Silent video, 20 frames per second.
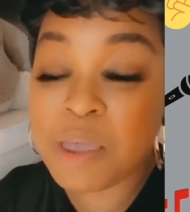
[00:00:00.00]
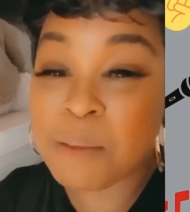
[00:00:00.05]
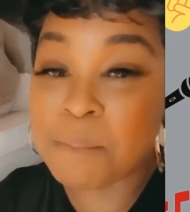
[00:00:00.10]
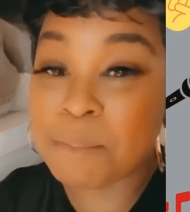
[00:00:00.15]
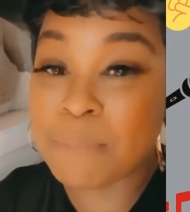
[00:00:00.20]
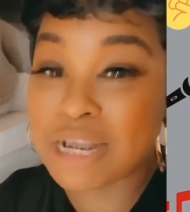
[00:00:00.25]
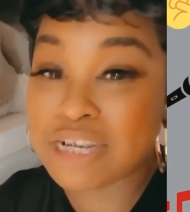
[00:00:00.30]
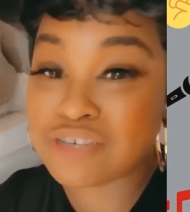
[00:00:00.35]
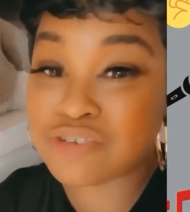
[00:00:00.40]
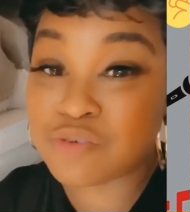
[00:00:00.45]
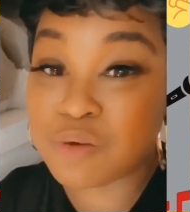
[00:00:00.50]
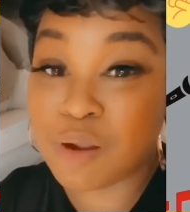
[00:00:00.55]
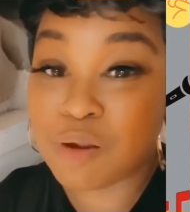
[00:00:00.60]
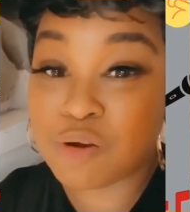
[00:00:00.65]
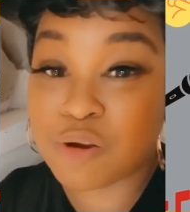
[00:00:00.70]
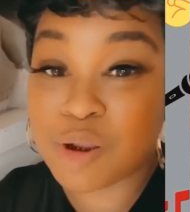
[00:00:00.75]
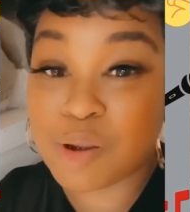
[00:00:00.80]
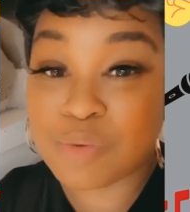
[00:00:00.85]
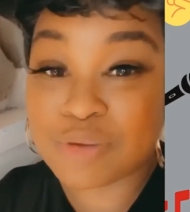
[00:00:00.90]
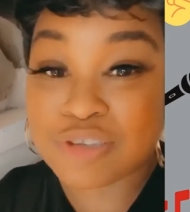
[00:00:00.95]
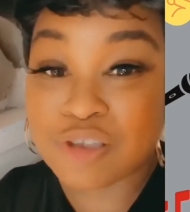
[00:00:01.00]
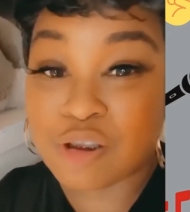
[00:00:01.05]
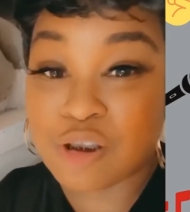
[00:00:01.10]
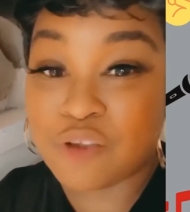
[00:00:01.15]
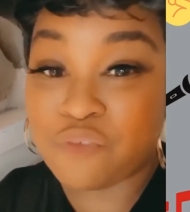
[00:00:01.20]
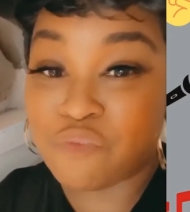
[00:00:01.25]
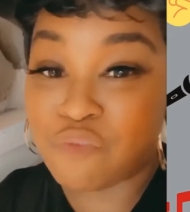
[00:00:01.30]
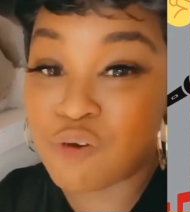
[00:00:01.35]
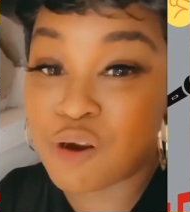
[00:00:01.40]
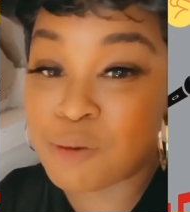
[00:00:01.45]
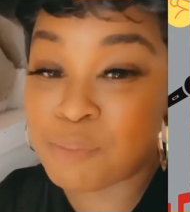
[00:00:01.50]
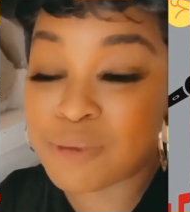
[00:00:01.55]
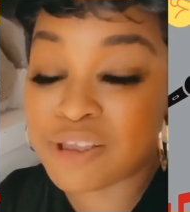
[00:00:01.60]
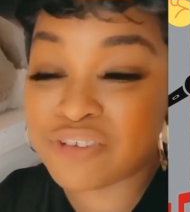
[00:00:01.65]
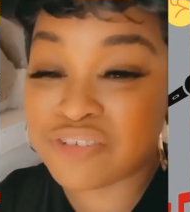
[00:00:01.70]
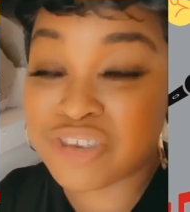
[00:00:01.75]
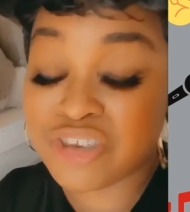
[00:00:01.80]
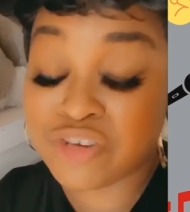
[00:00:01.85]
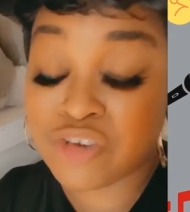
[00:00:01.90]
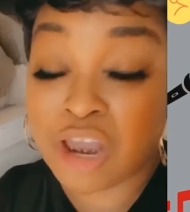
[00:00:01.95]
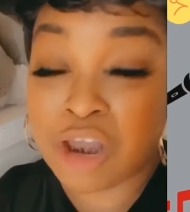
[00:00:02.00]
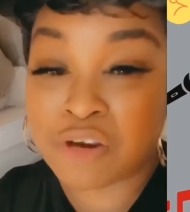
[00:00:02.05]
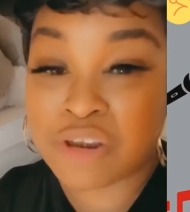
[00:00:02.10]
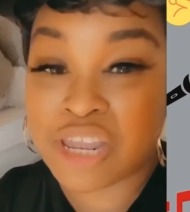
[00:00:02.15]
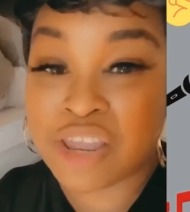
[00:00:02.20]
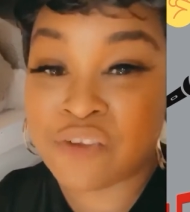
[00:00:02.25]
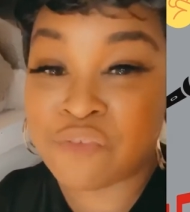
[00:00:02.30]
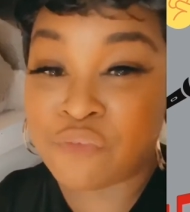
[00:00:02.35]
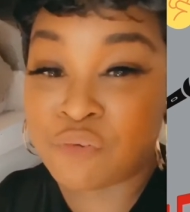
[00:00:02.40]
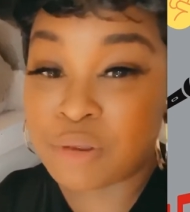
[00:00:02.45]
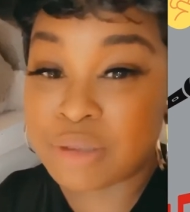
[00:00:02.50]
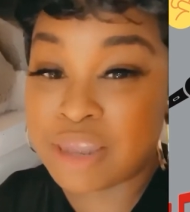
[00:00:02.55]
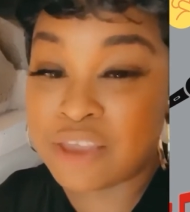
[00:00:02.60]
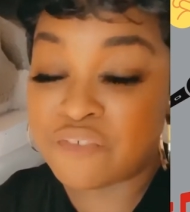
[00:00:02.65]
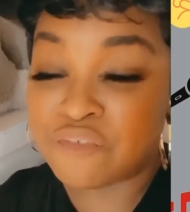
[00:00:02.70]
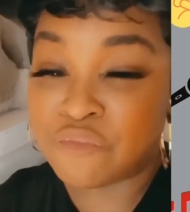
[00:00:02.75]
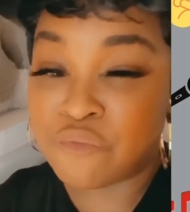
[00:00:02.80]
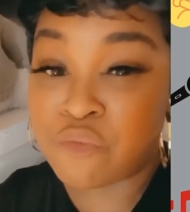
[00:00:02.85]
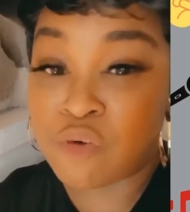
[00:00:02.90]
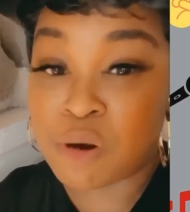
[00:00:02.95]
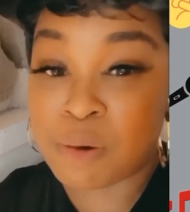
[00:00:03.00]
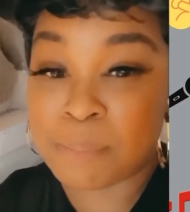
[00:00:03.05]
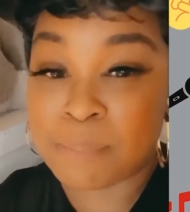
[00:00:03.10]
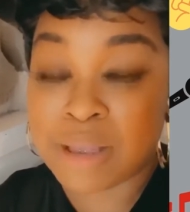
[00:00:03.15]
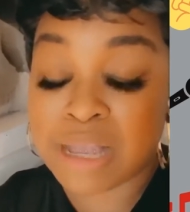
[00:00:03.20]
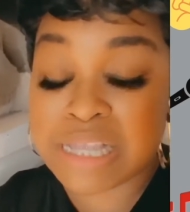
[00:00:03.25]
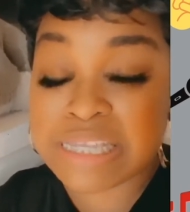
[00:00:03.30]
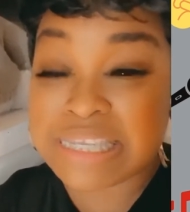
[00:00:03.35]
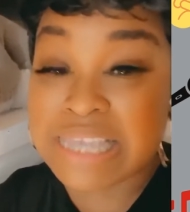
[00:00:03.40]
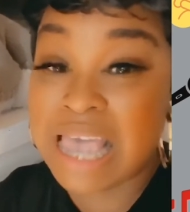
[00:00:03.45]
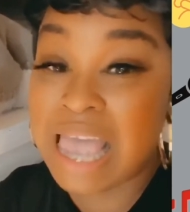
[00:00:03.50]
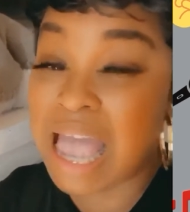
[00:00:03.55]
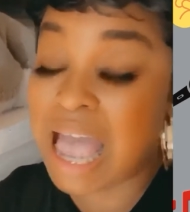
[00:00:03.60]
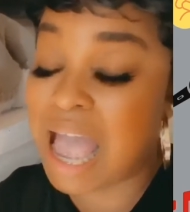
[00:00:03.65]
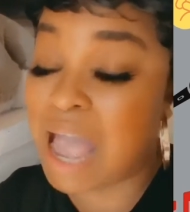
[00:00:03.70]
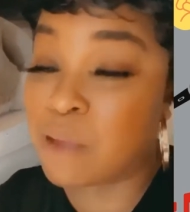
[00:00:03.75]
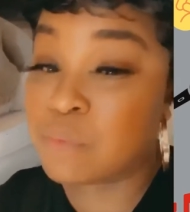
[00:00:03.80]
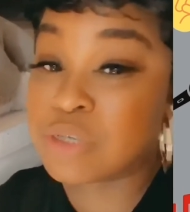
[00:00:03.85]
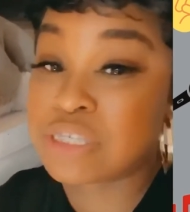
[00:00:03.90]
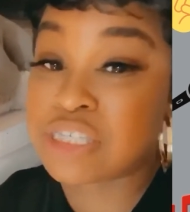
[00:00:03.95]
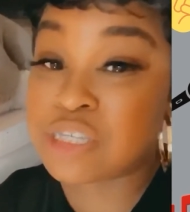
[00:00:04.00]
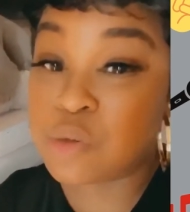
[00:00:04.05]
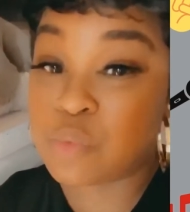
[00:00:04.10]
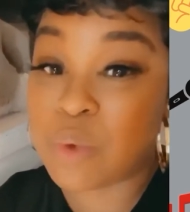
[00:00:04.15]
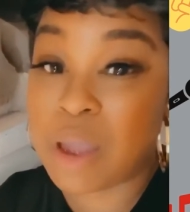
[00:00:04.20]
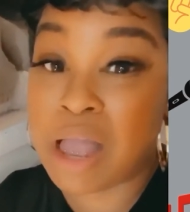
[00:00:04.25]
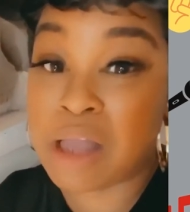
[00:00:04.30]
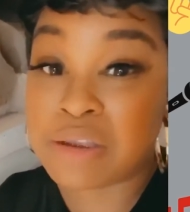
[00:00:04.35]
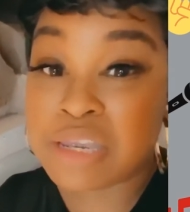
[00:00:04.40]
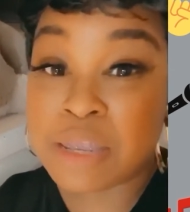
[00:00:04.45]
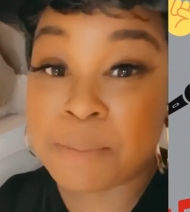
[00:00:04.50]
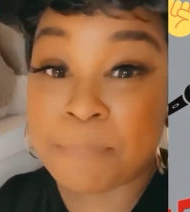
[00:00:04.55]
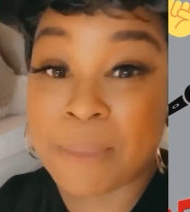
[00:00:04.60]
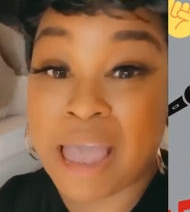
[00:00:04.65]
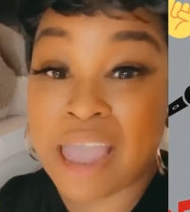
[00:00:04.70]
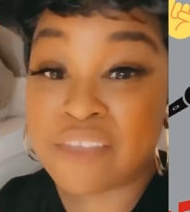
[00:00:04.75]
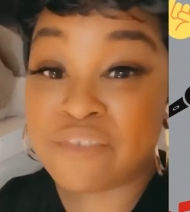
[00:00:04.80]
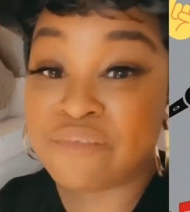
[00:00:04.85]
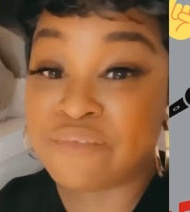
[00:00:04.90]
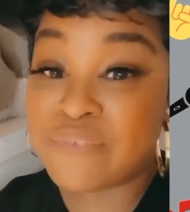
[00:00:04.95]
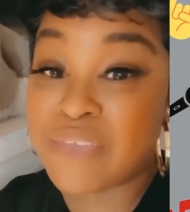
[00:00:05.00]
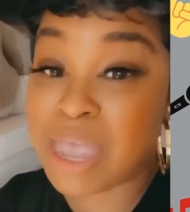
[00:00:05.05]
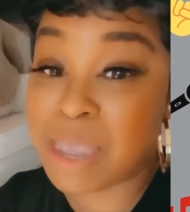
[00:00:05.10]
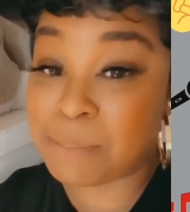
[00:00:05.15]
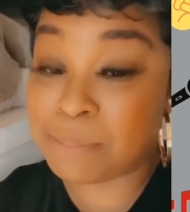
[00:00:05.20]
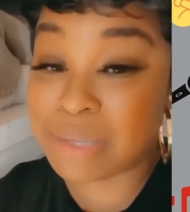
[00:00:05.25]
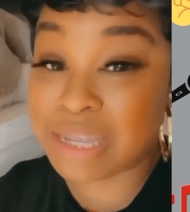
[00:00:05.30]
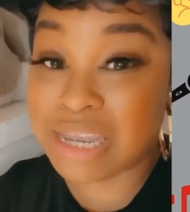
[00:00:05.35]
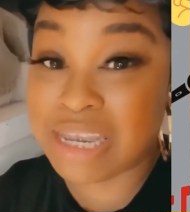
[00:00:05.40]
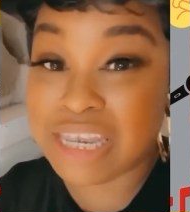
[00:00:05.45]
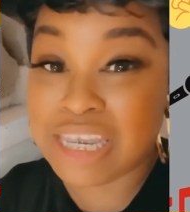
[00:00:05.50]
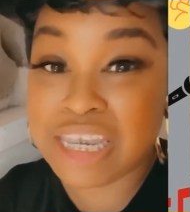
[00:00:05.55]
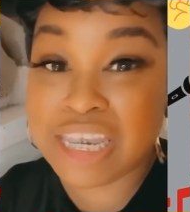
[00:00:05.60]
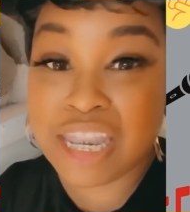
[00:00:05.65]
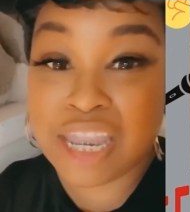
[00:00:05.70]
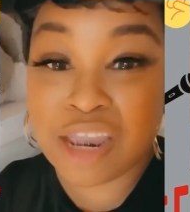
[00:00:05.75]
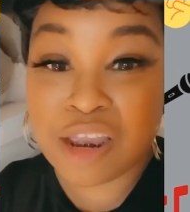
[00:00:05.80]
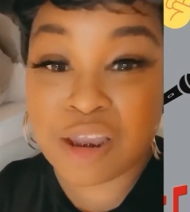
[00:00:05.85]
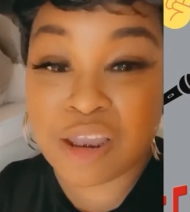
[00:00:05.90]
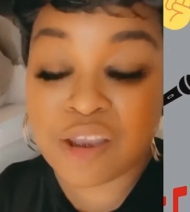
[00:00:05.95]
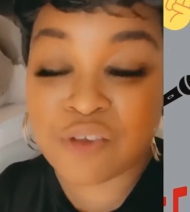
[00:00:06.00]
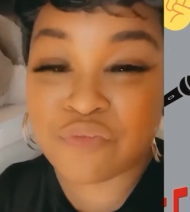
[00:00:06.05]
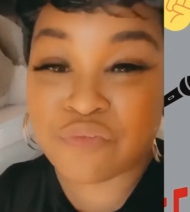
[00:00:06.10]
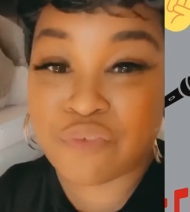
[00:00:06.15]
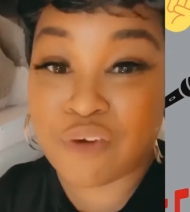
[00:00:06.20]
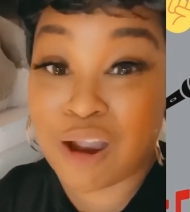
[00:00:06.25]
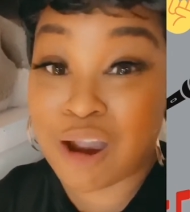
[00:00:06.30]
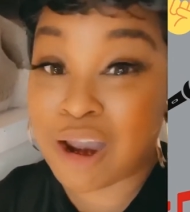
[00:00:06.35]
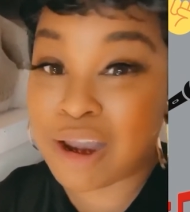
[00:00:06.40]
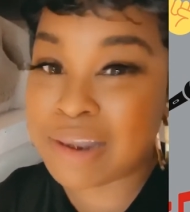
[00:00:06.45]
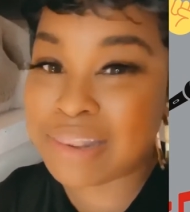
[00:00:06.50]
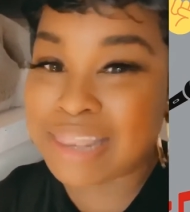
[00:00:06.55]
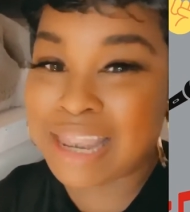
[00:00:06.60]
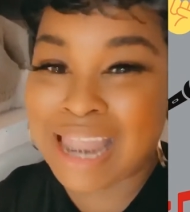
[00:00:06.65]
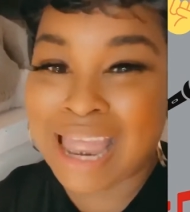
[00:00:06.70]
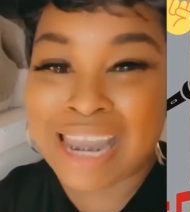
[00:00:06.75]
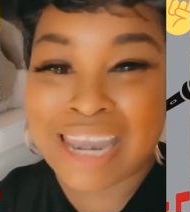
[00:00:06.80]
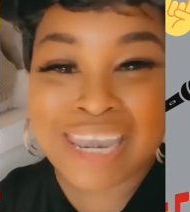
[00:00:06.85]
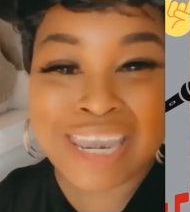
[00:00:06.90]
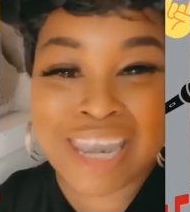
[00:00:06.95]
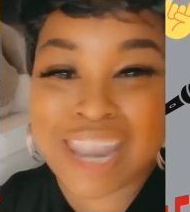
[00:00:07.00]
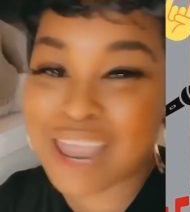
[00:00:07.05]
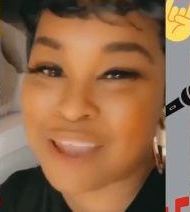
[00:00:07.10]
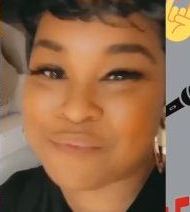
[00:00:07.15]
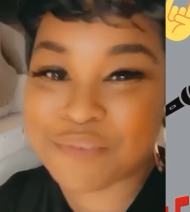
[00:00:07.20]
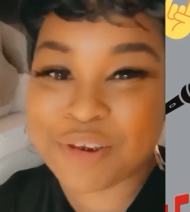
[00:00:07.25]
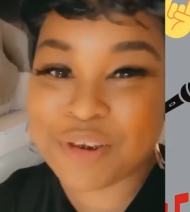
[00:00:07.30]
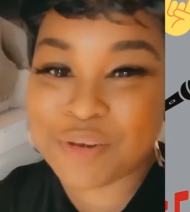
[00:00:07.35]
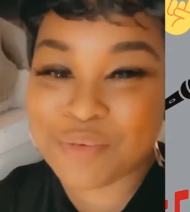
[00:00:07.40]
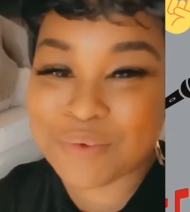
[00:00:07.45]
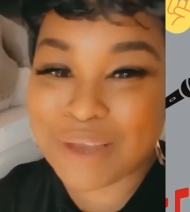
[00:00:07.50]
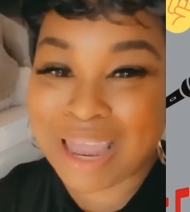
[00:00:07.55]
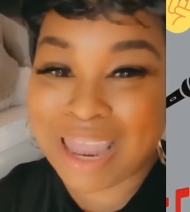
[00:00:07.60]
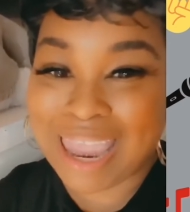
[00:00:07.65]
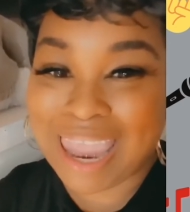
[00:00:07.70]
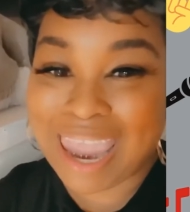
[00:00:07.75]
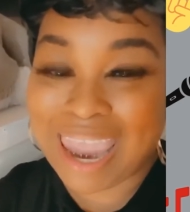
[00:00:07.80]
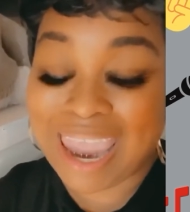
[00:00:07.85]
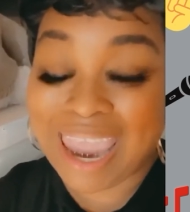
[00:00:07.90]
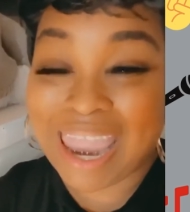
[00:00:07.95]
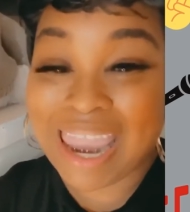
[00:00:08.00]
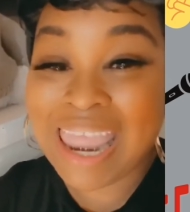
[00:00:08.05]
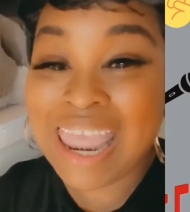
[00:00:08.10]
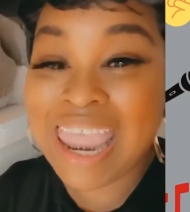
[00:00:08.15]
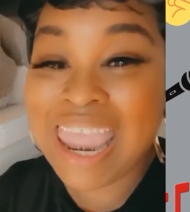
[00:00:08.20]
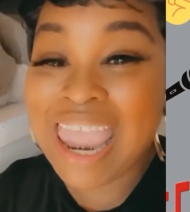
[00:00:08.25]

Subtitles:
My strong girl was on a 4-month journey, and for that 4 months, I was surrounded by family near and far that I never knew I had.